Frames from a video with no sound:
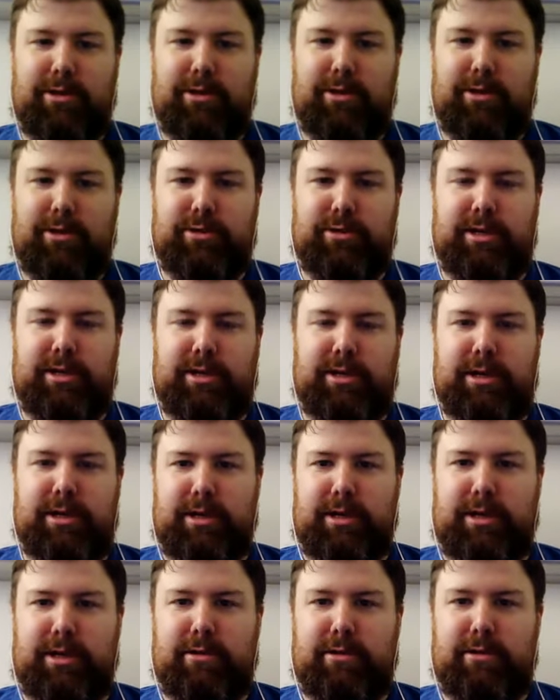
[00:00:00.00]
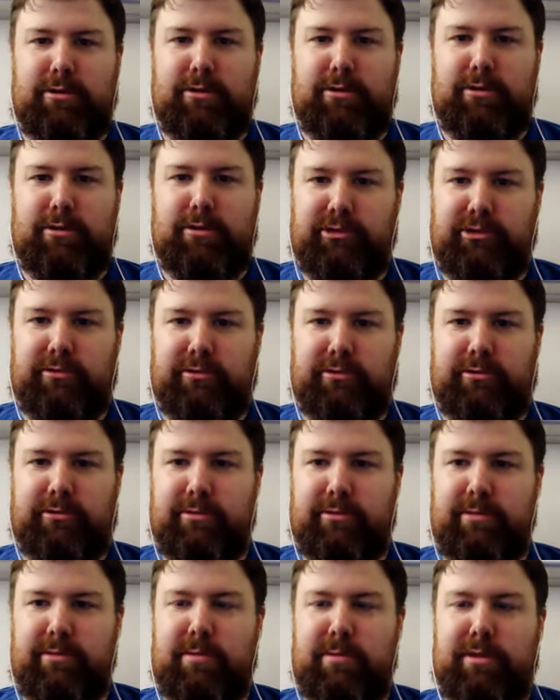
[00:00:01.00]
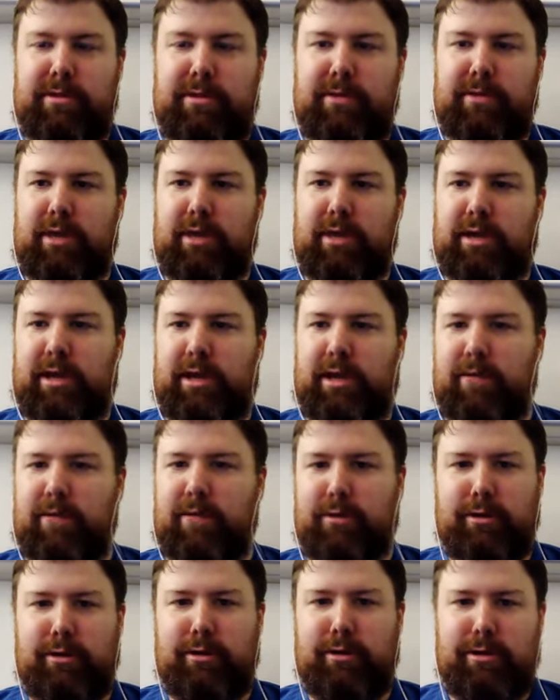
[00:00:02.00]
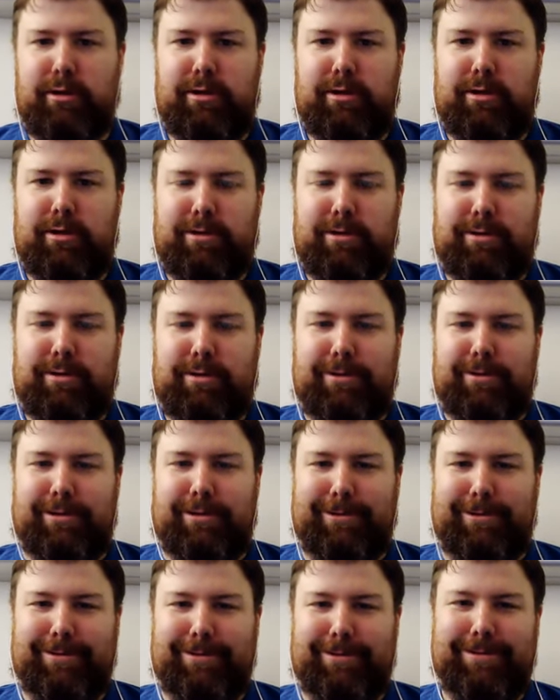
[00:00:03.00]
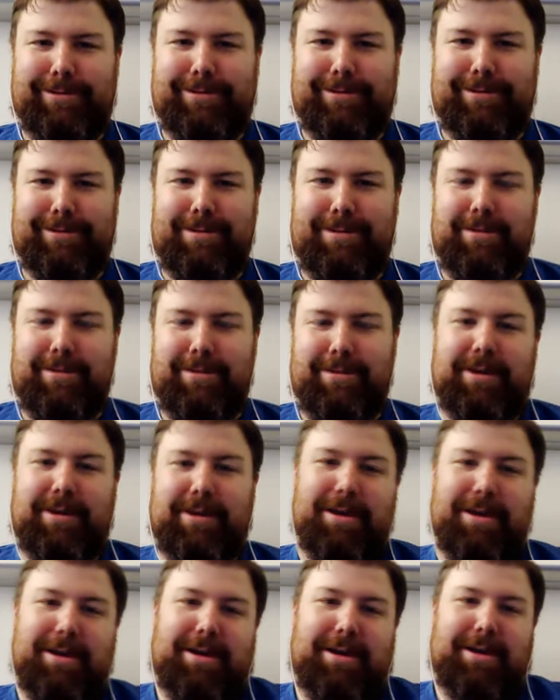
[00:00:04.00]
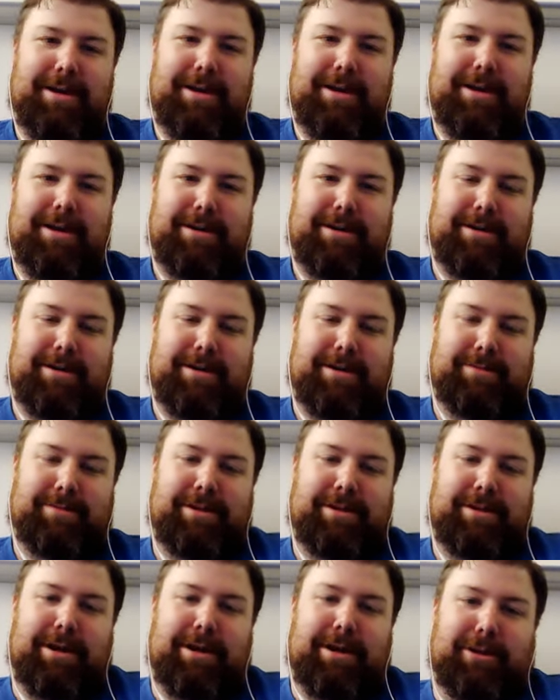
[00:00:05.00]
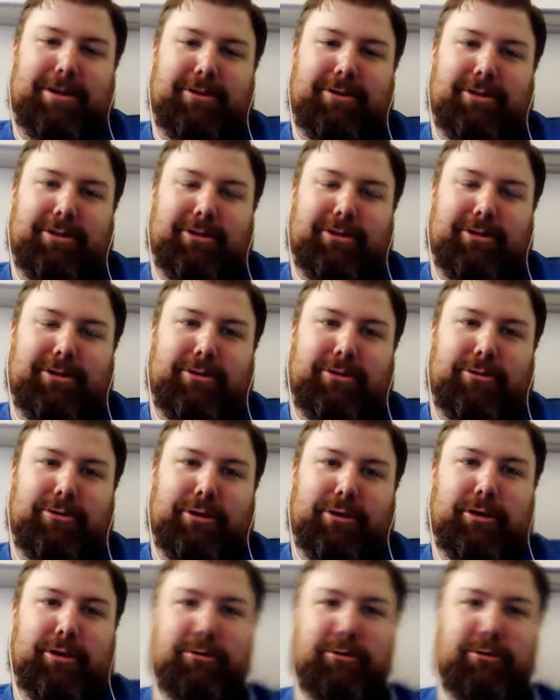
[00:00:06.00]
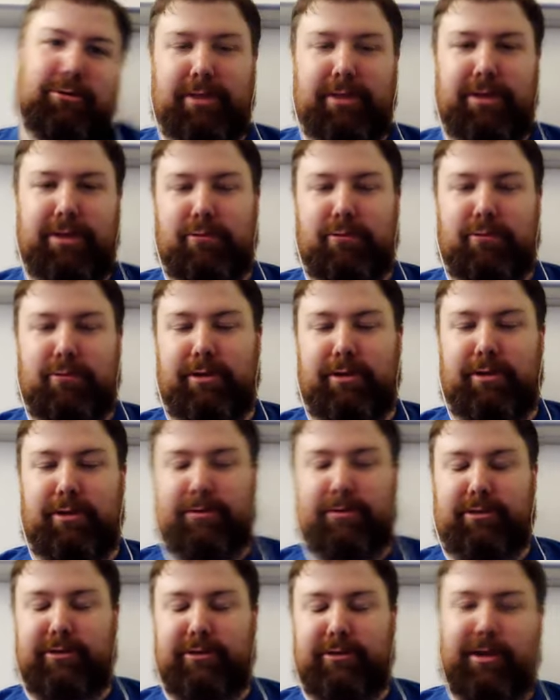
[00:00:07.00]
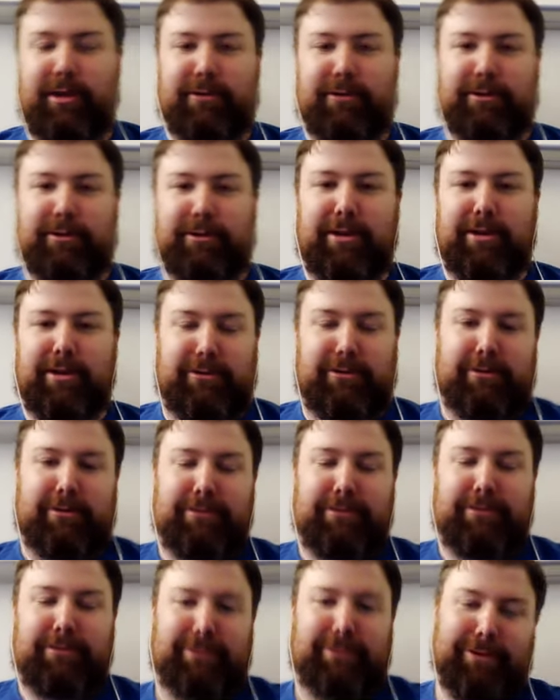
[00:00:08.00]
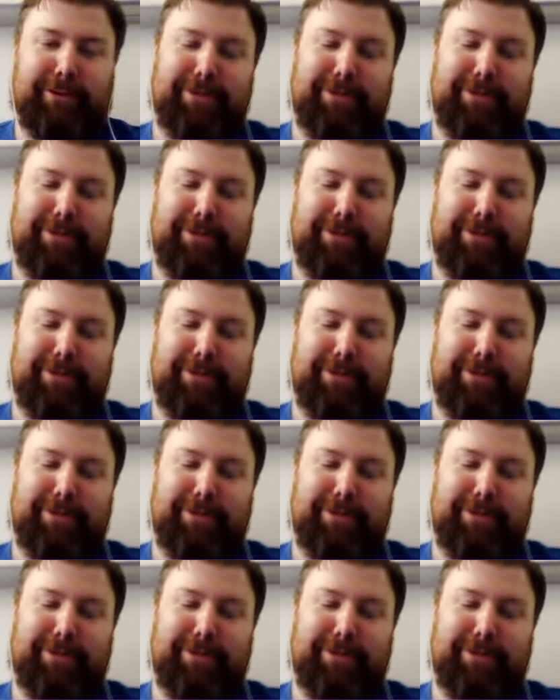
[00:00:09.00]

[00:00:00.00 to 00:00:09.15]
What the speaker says: didn't get it. You just maybe didn't make it happen. So, I like. I mean, Nagios at its core can do anything you want it to. It's a scheduling engine. So.